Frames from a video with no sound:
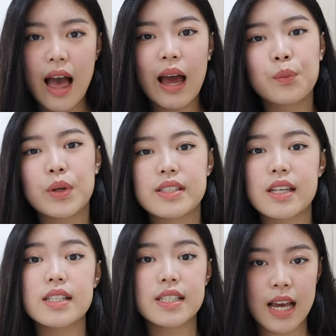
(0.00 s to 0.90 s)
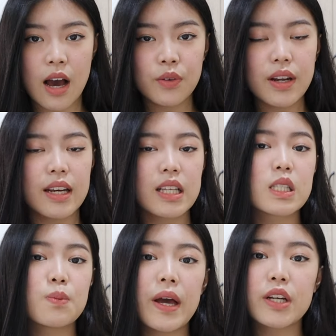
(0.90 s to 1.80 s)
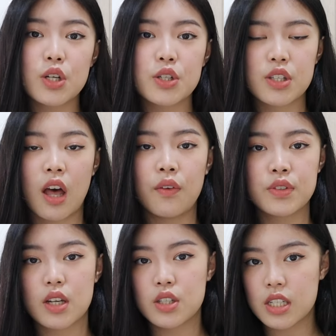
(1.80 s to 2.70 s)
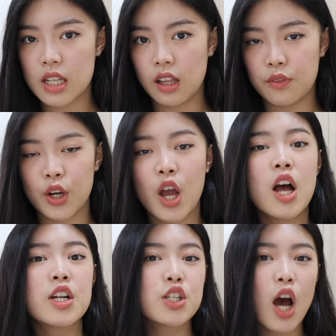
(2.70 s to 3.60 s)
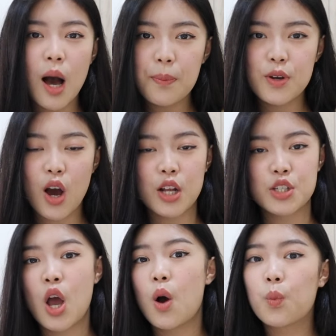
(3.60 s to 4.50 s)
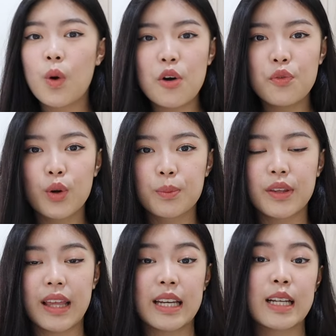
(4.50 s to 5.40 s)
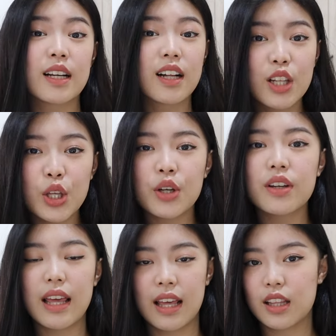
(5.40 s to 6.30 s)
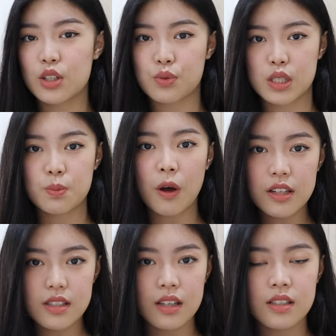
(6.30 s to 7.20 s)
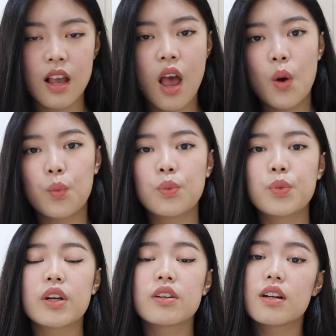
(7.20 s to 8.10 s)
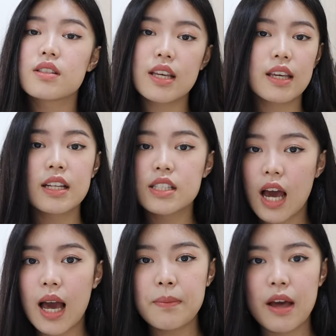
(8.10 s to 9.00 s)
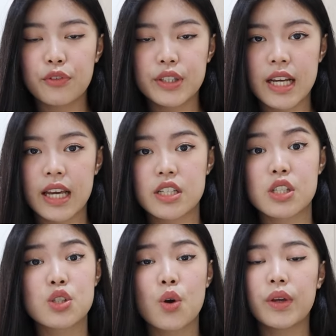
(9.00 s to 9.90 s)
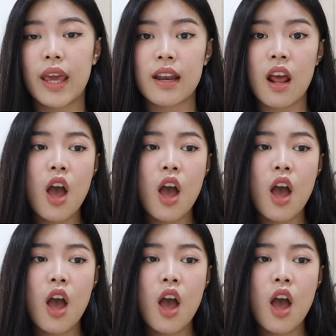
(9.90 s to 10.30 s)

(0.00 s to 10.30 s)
and we sit down and expect ourselves to deliver top-notch, well-formulated, clear English responses when we are not taking time every day to soak in